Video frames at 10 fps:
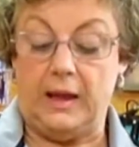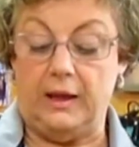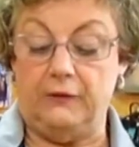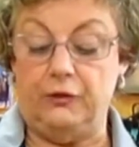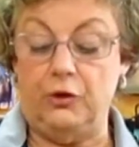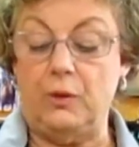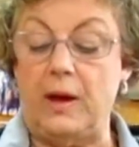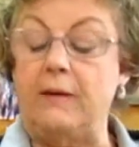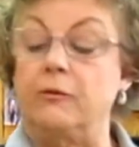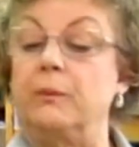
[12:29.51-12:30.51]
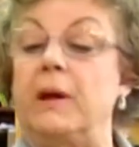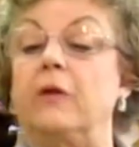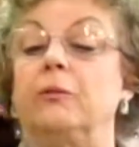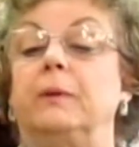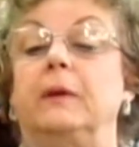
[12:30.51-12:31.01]
If you have a
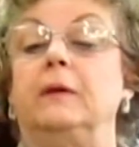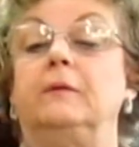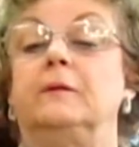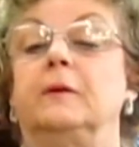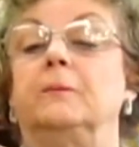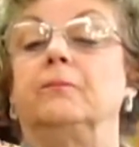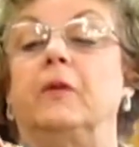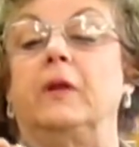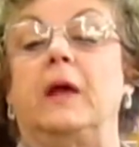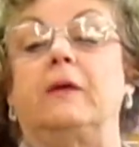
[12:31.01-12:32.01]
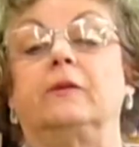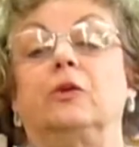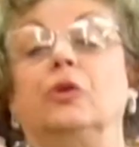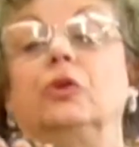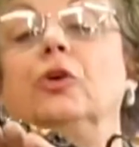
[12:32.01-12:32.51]
mouthpiece that has a
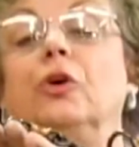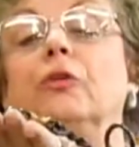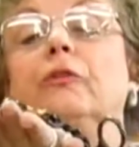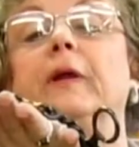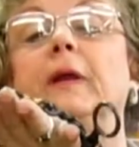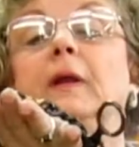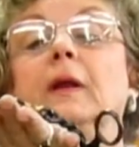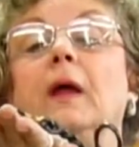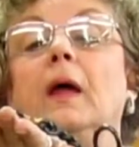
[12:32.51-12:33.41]
good curve in it,